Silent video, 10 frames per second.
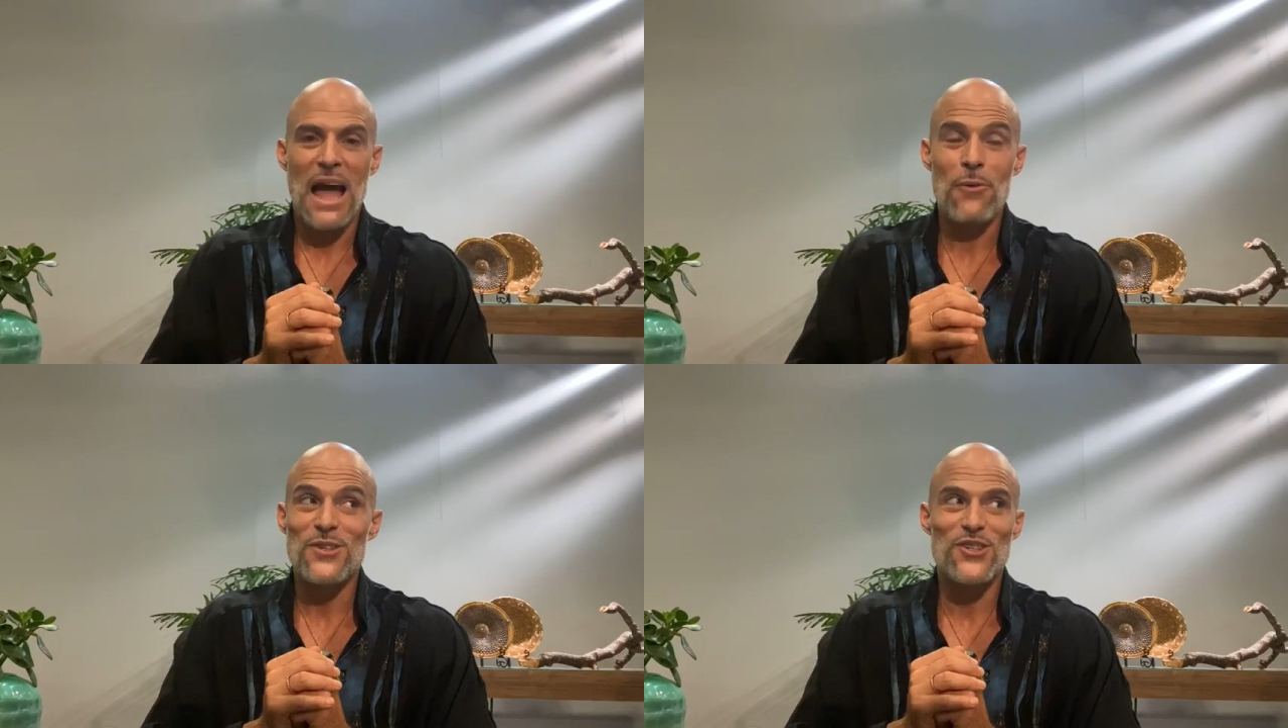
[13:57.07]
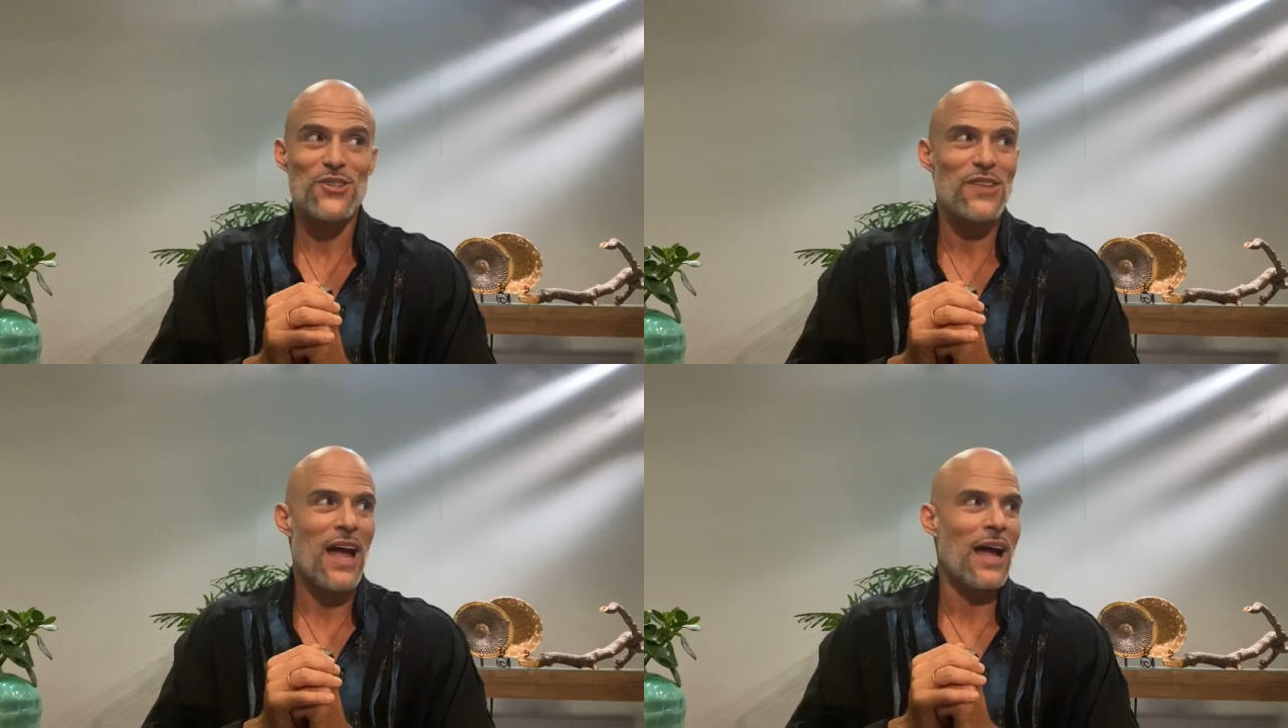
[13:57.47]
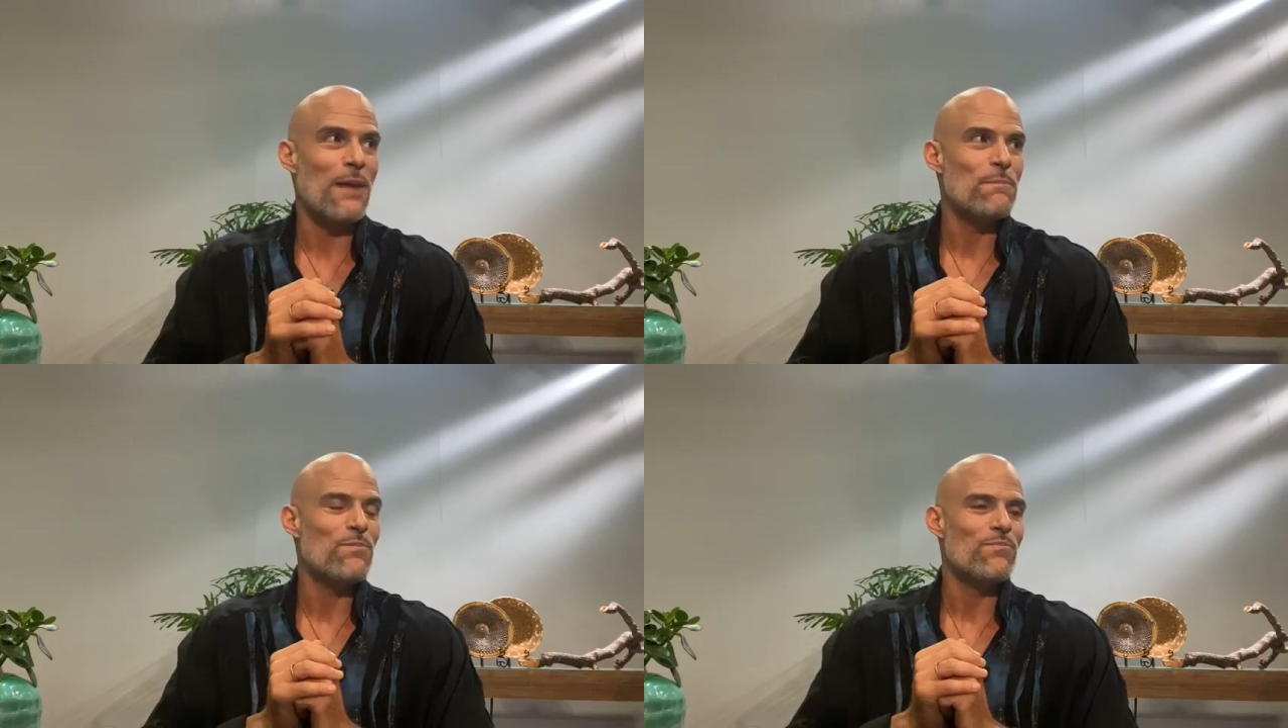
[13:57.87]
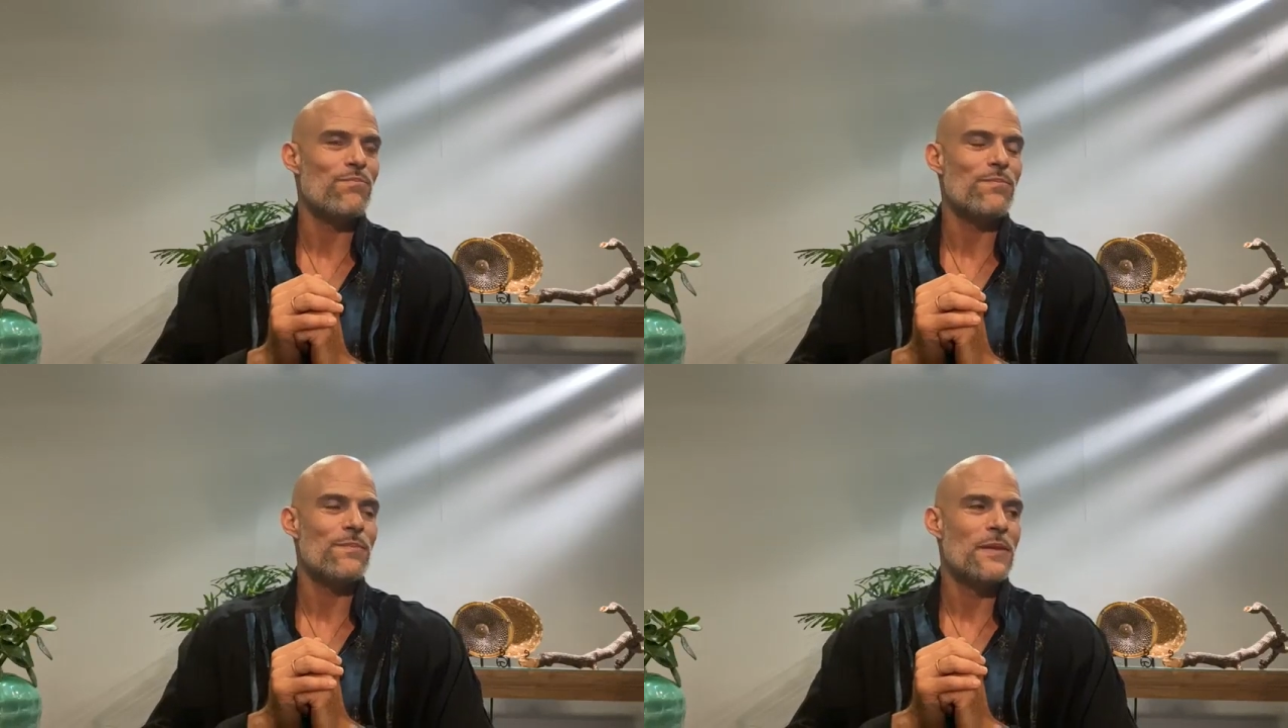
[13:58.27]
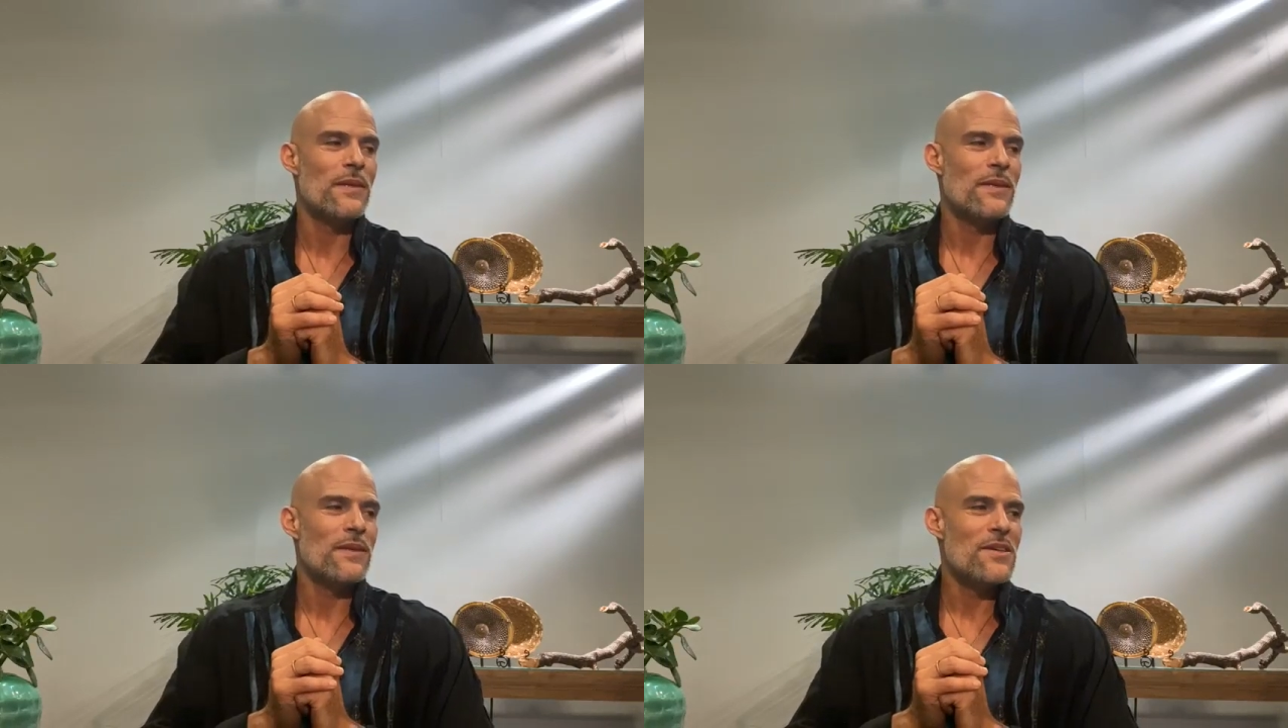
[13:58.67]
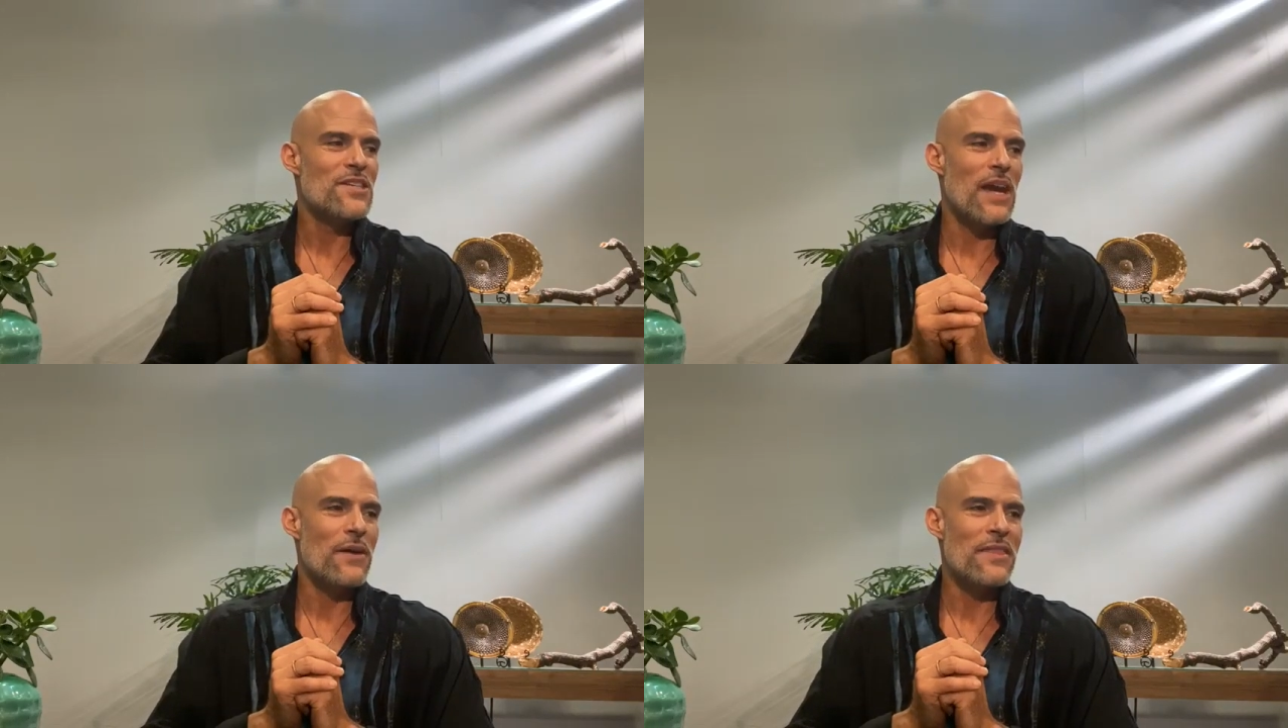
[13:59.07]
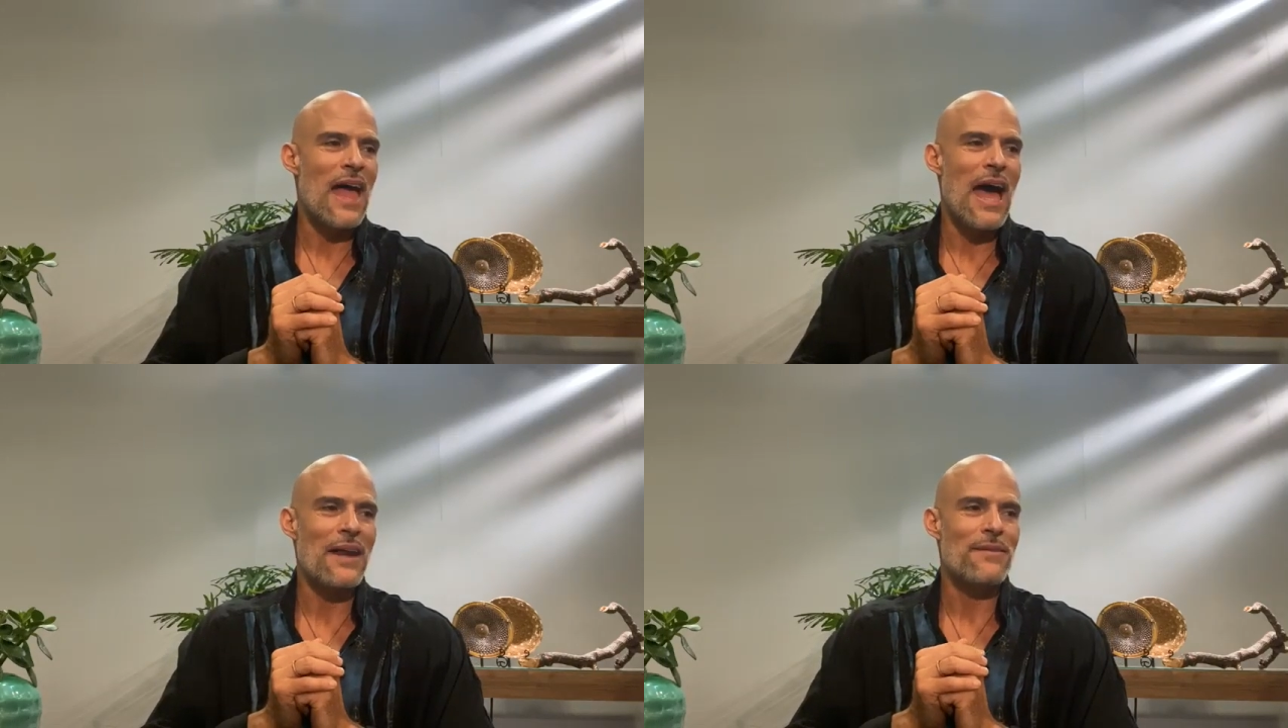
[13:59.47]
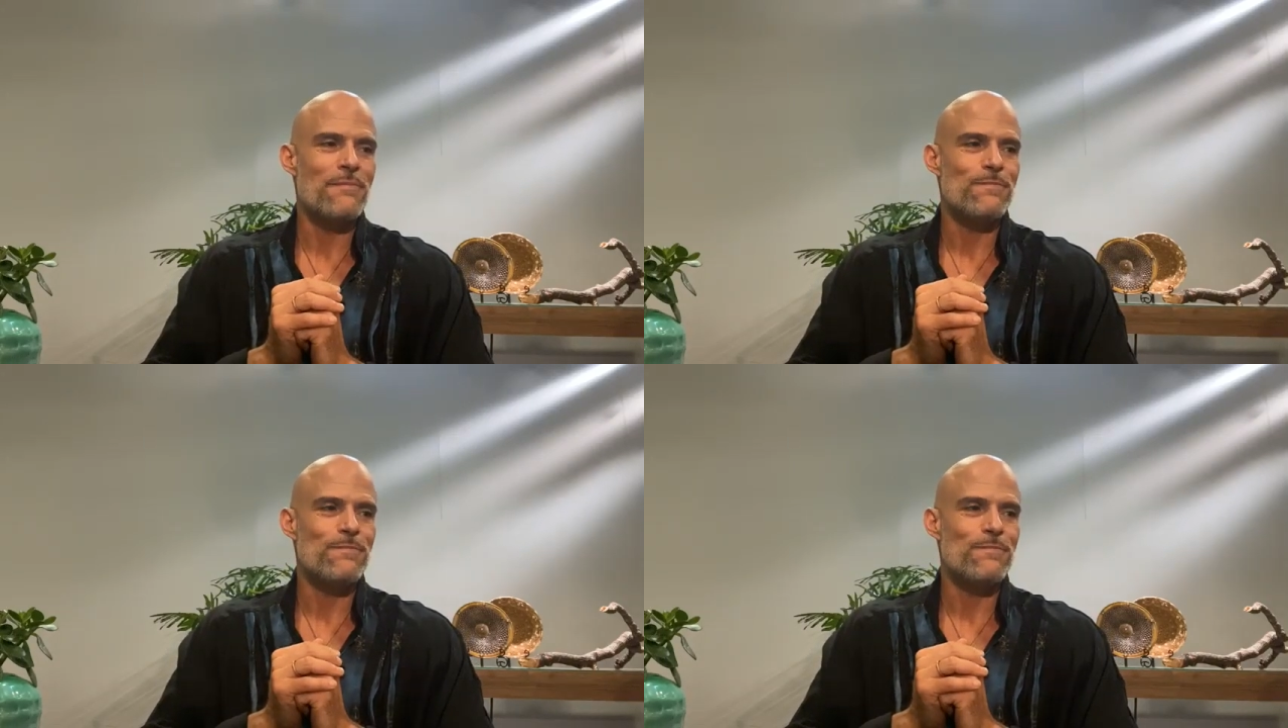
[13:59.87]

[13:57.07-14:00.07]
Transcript: I was just sharing that